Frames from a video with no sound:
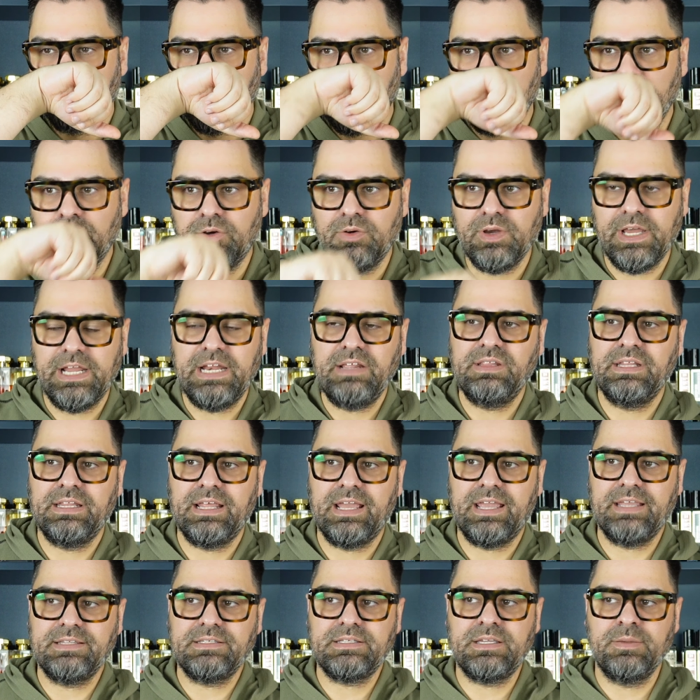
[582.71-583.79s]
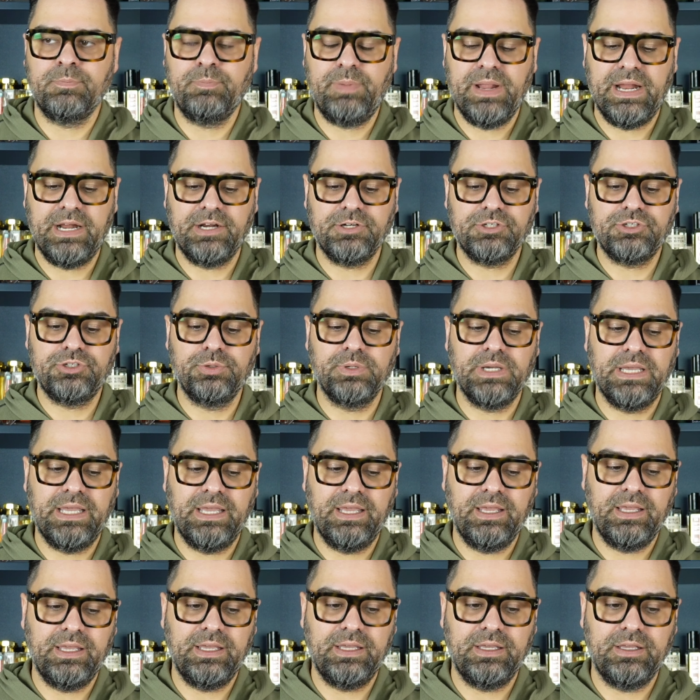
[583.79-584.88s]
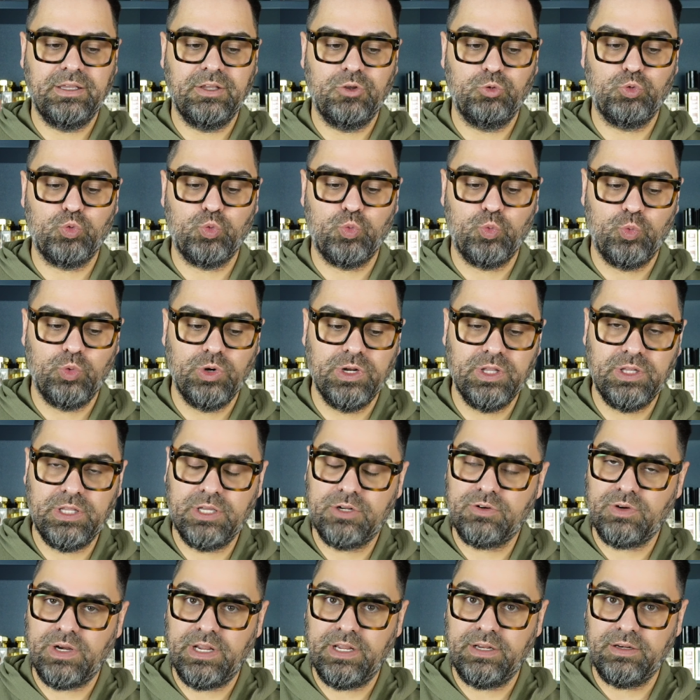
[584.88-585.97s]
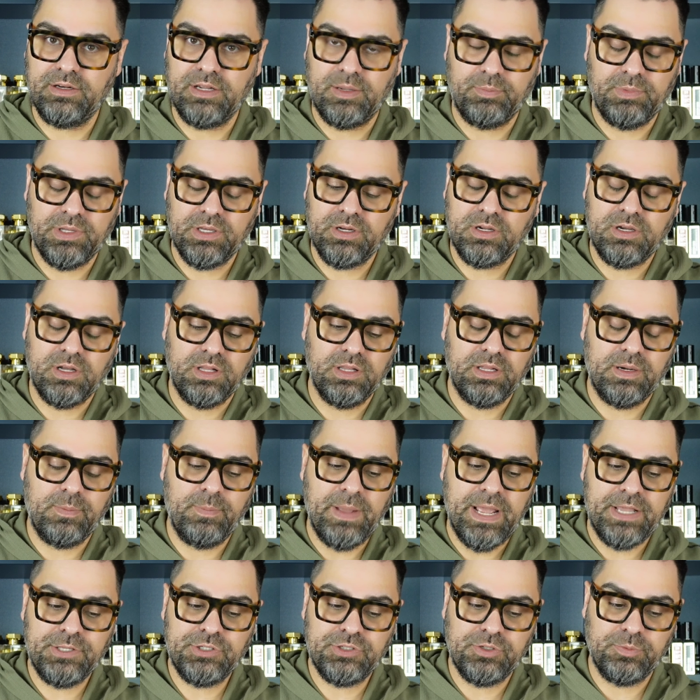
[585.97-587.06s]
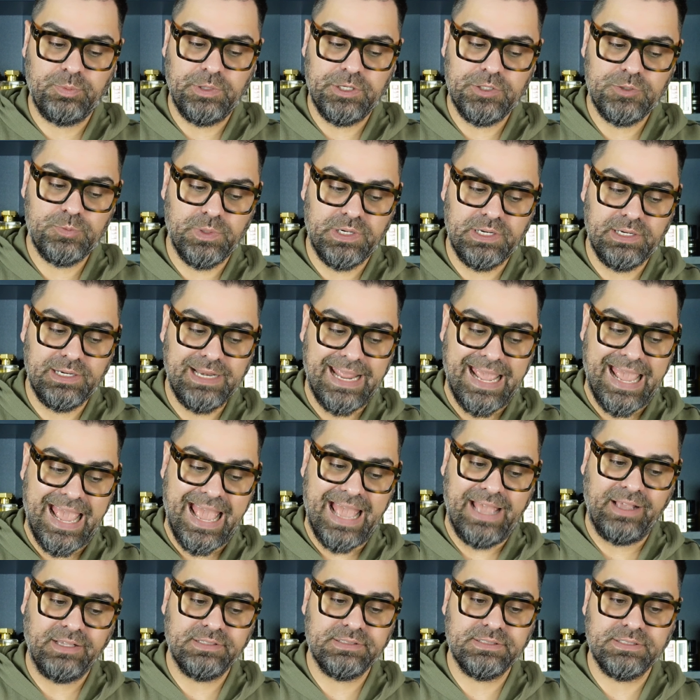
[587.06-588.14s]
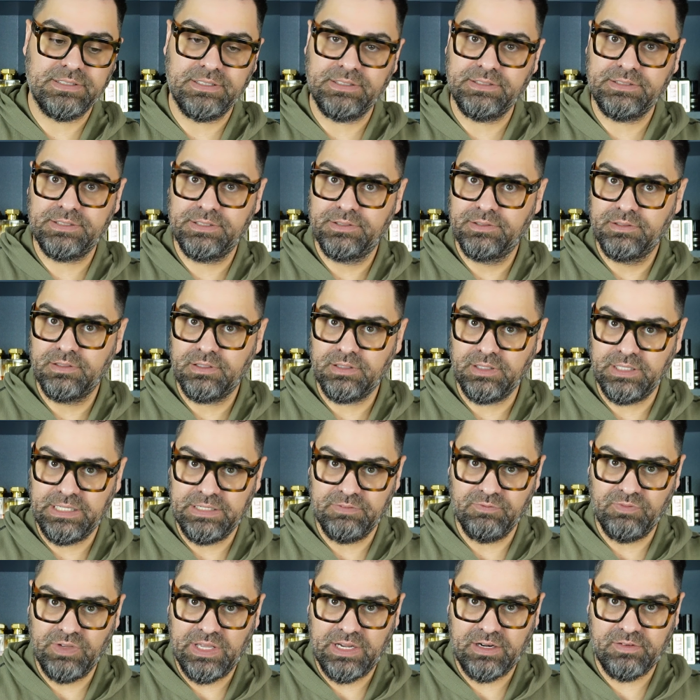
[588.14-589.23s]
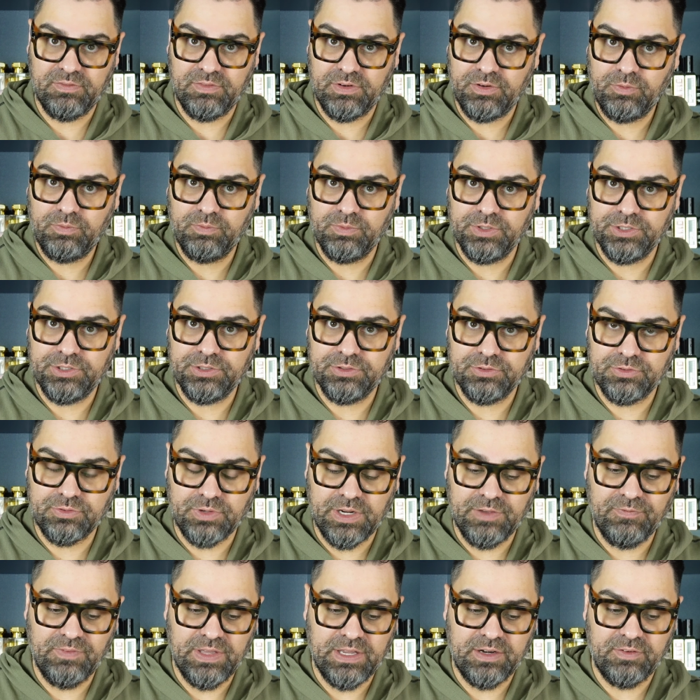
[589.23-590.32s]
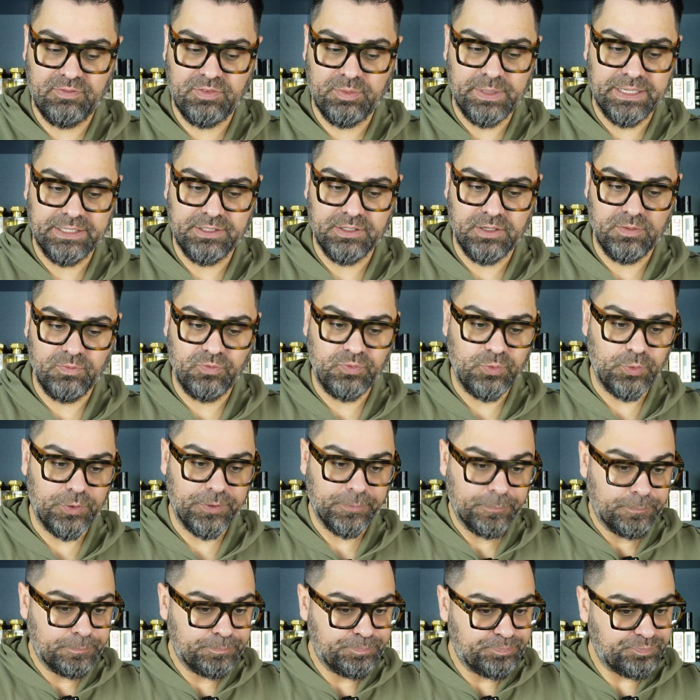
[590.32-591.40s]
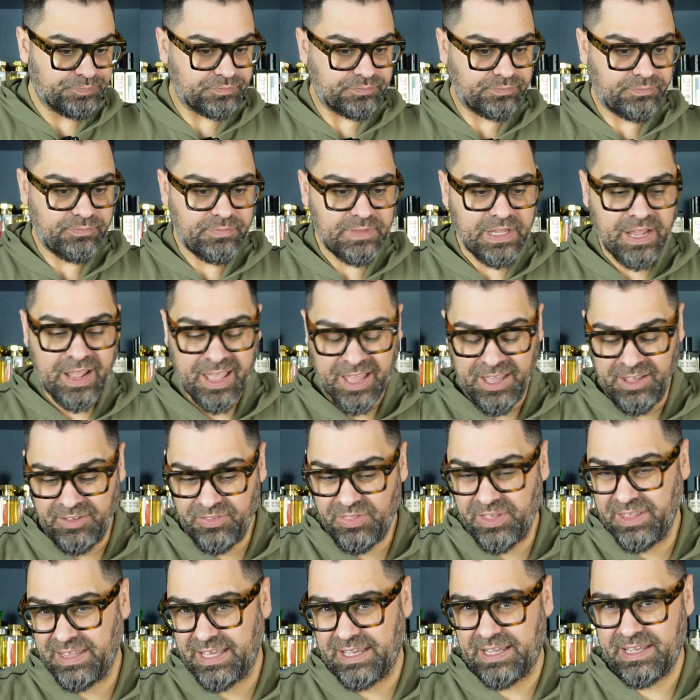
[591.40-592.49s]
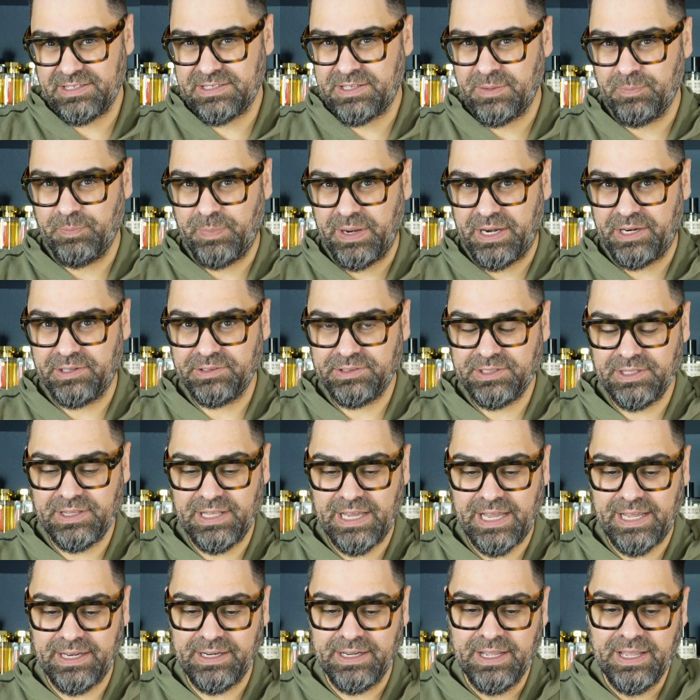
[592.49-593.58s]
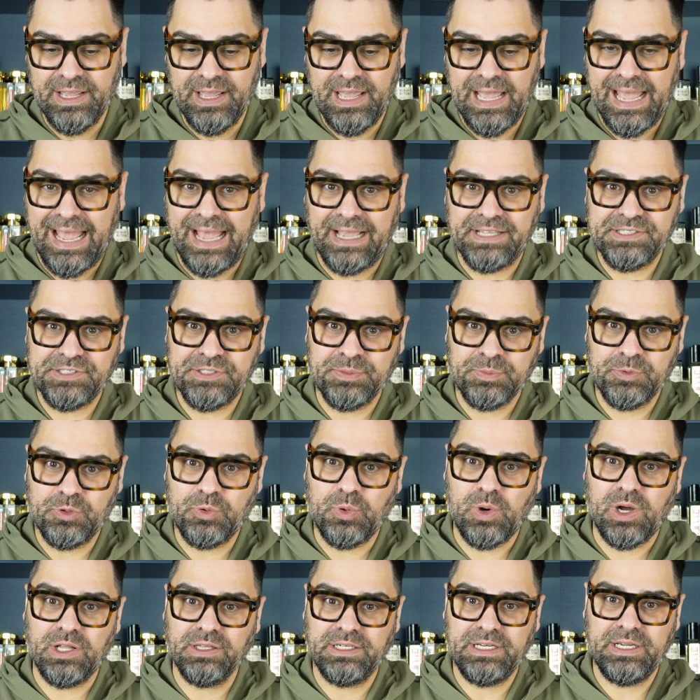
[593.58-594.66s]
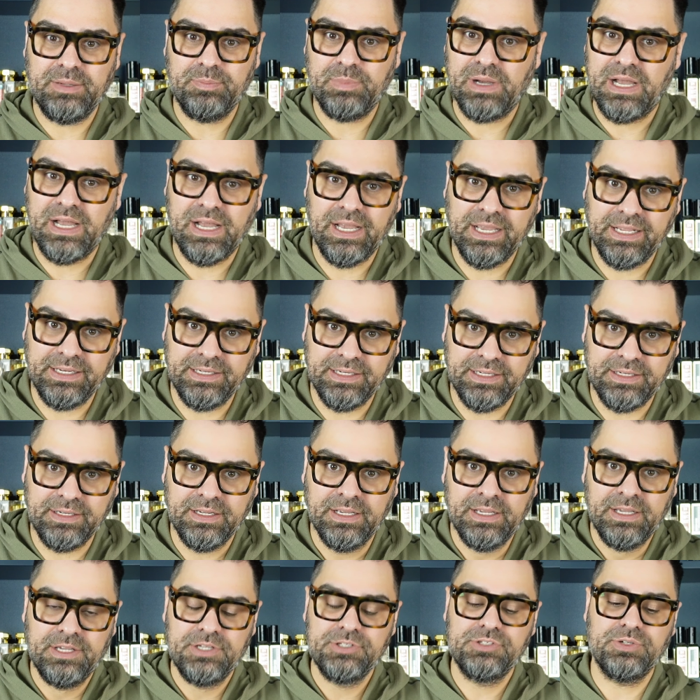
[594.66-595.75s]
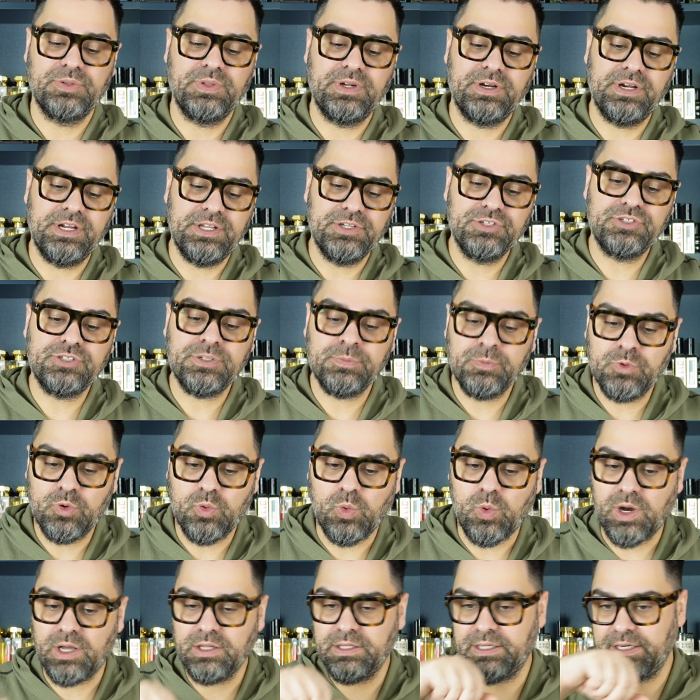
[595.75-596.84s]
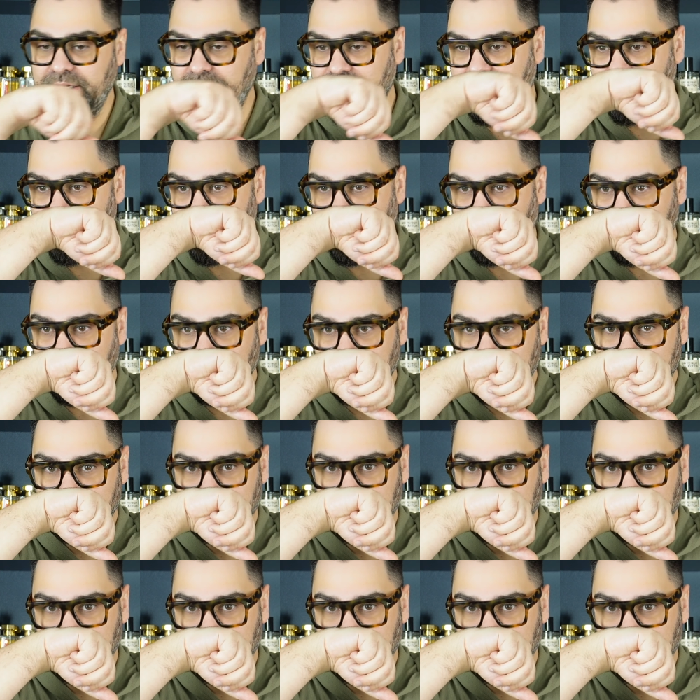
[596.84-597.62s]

you know, anything that gets compared to a really great, I'm not going to call it a masterpiece, but an excellent clean vetiver, which is Grey Vetiver by Tom Ford. Anything that gets compared to that has some quality behind it. So there is some quality here.